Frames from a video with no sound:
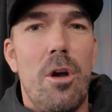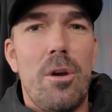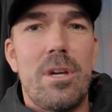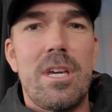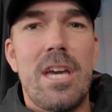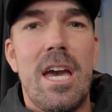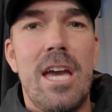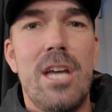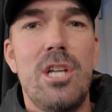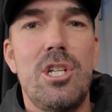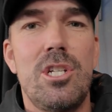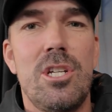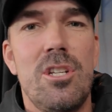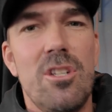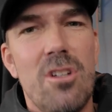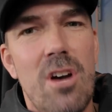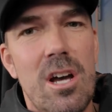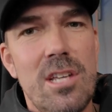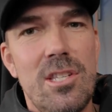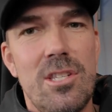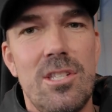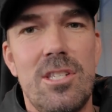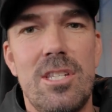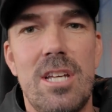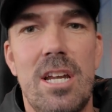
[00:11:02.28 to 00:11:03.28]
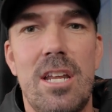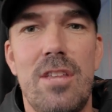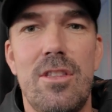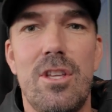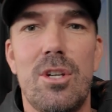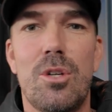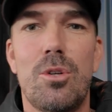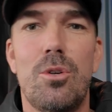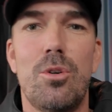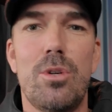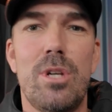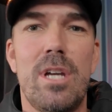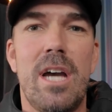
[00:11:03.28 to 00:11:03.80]
location, nice and sunny in the
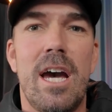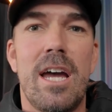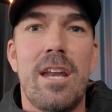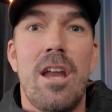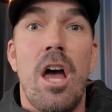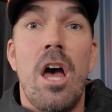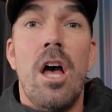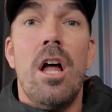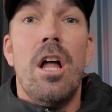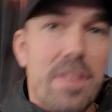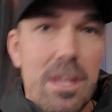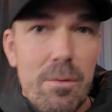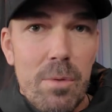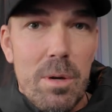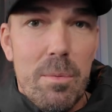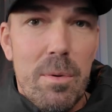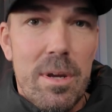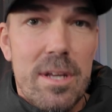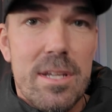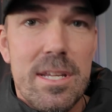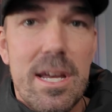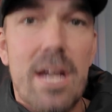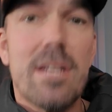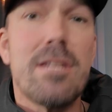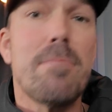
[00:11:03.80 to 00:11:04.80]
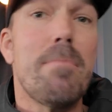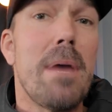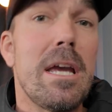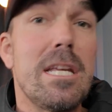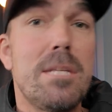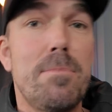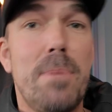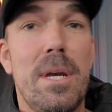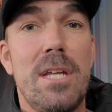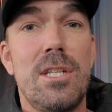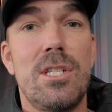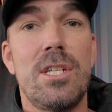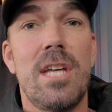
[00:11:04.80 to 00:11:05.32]
courtyard. Then we went down to
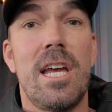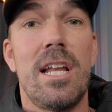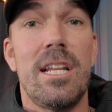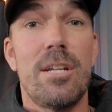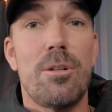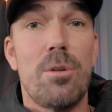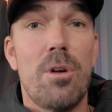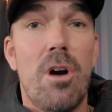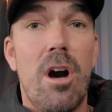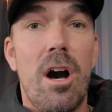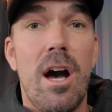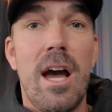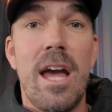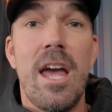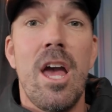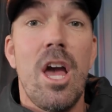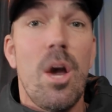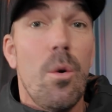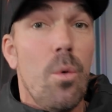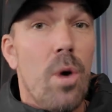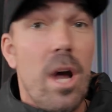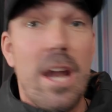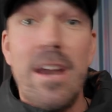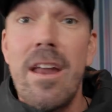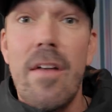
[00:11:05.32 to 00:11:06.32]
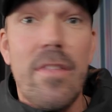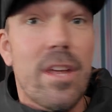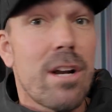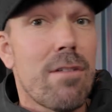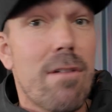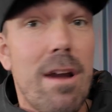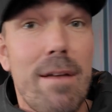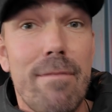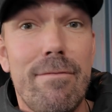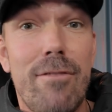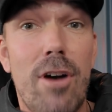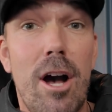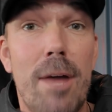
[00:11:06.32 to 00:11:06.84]
Base Pizza at Little High, another
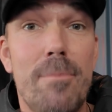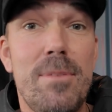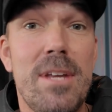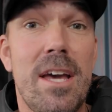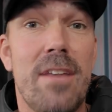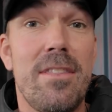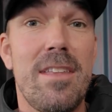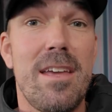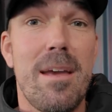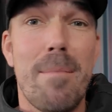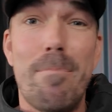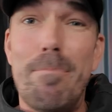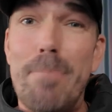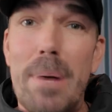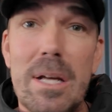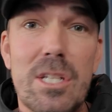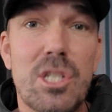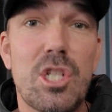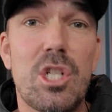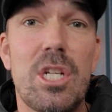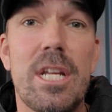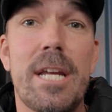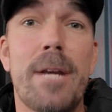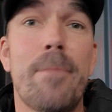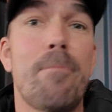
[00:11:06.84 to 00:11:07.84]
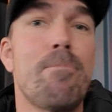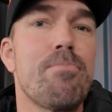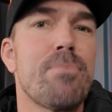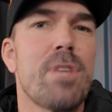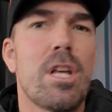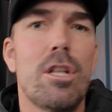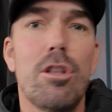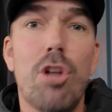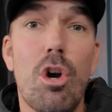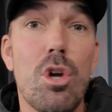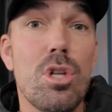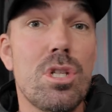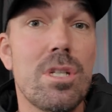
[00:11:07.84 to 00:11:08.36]
great vibe down there, bustling,
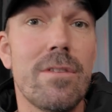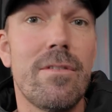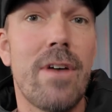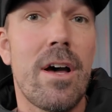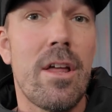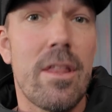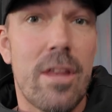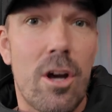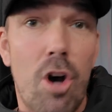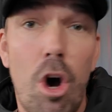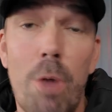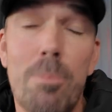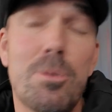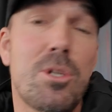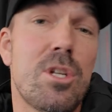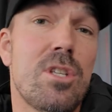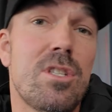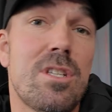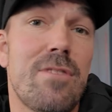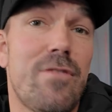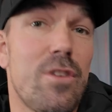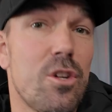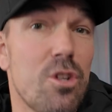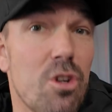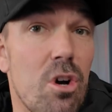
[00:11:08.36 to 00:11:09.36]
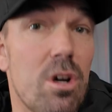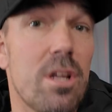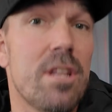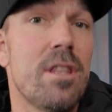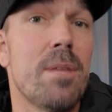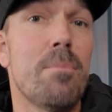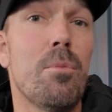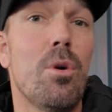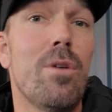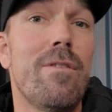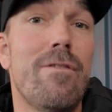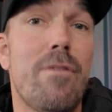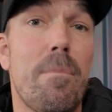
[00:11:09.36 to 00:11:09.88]
loads of other options if you're not in
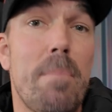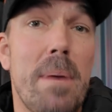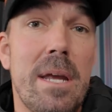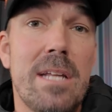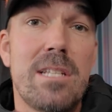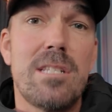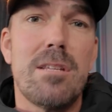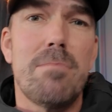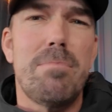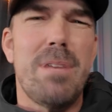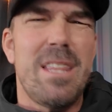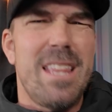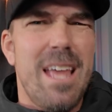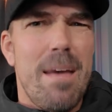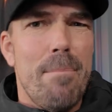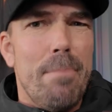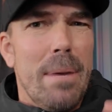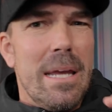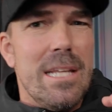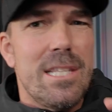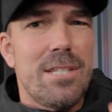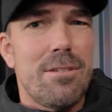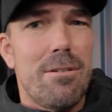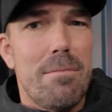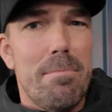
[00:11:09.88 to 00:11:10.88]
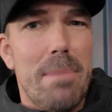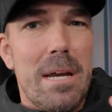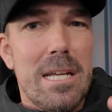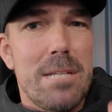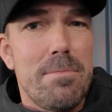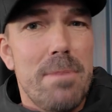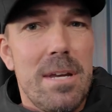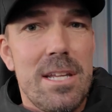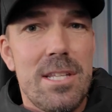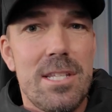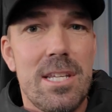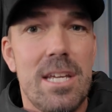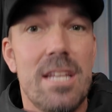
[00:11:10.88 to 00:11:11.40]
the mood for pizza, but that pizza at Base
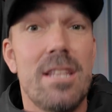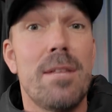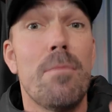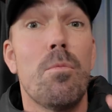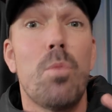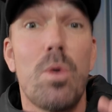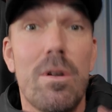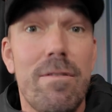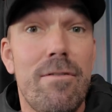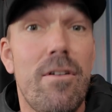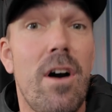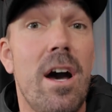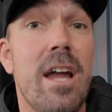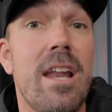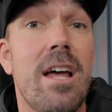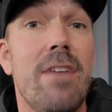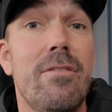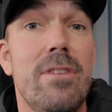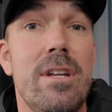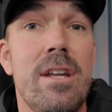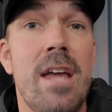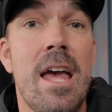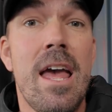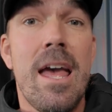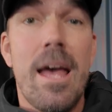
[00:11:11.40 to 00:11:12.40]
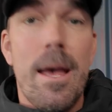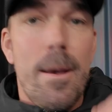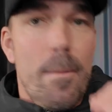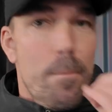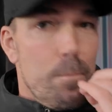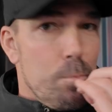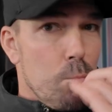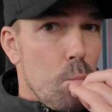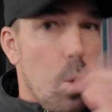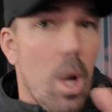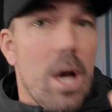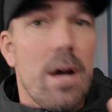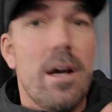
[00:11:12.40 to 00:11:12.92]
Pizza in the wood-fired oven,
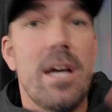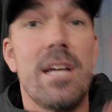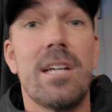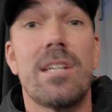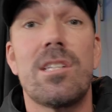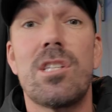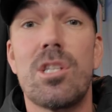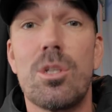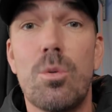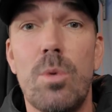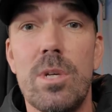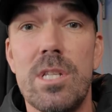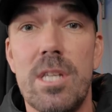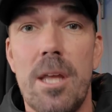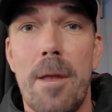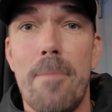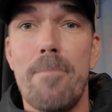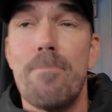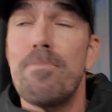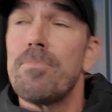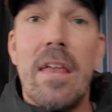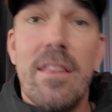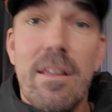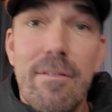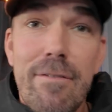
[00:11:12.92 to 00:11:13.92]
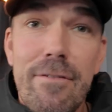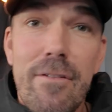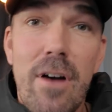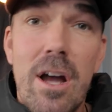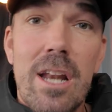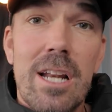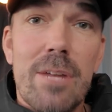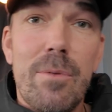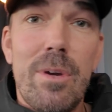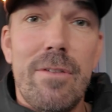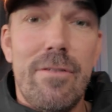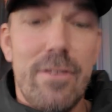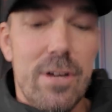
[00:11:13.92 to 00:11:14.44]
mwah, exquisite. And then
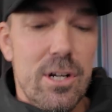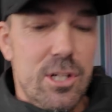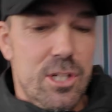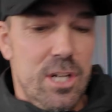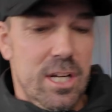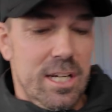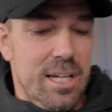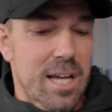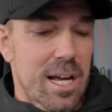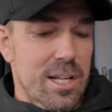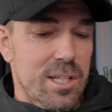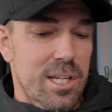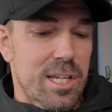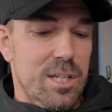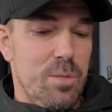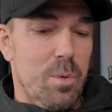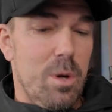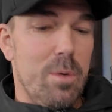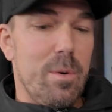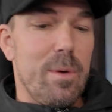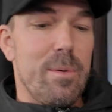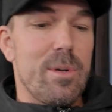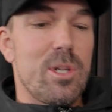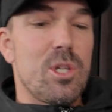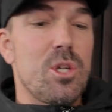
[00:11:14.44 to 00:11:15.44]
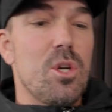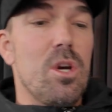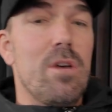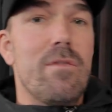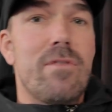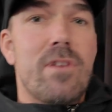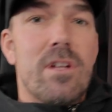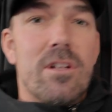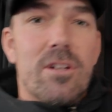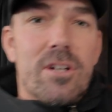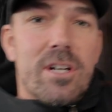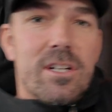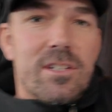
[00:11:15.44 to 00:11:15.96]
finally we finished at Gussy's, where we were
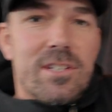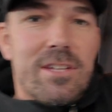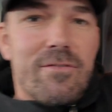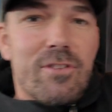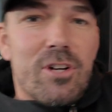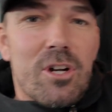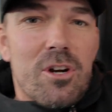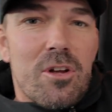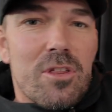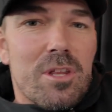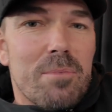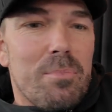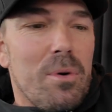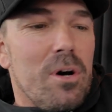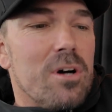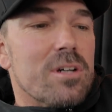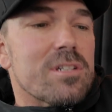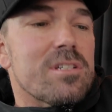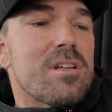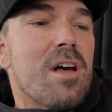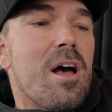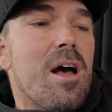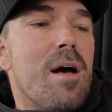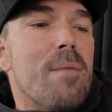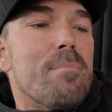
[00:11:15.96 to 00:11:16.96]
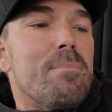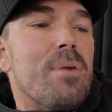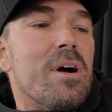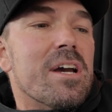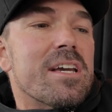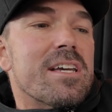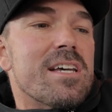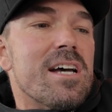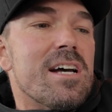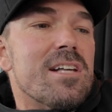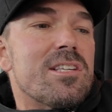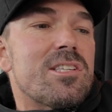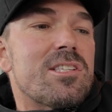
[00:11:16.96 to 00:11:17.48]
served, look, it's even got it on the box, by
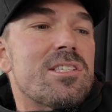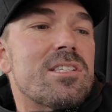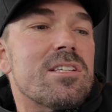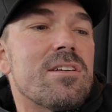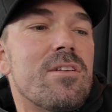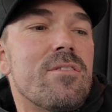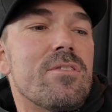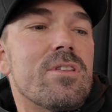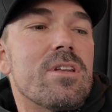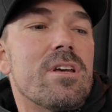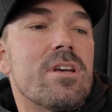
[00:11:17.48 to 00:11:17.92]
Gus